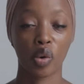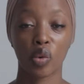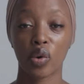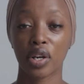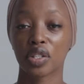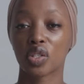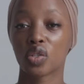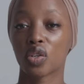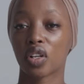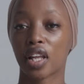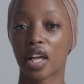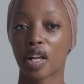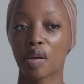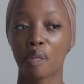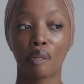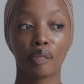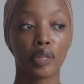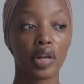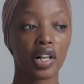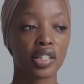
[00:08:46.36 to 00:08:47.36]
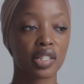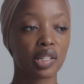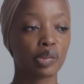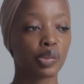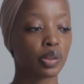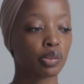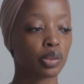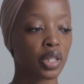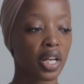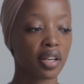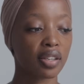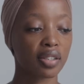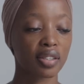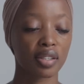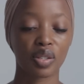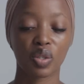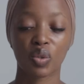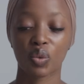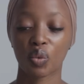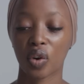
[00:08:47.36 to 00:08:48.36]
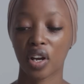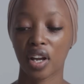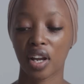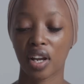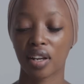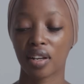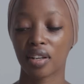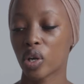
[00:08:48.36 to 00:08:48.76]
We went to like multiple places where